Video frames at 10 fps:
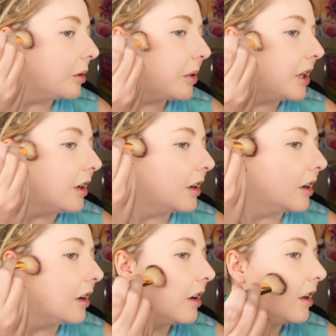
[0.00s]
up
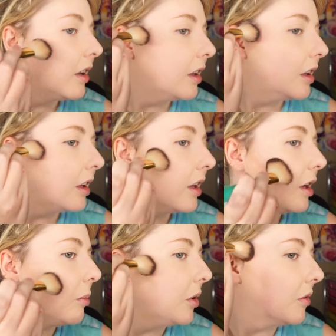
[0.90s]
here
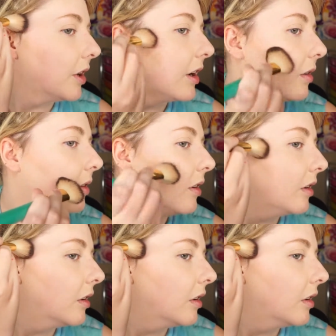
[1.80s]
and move down.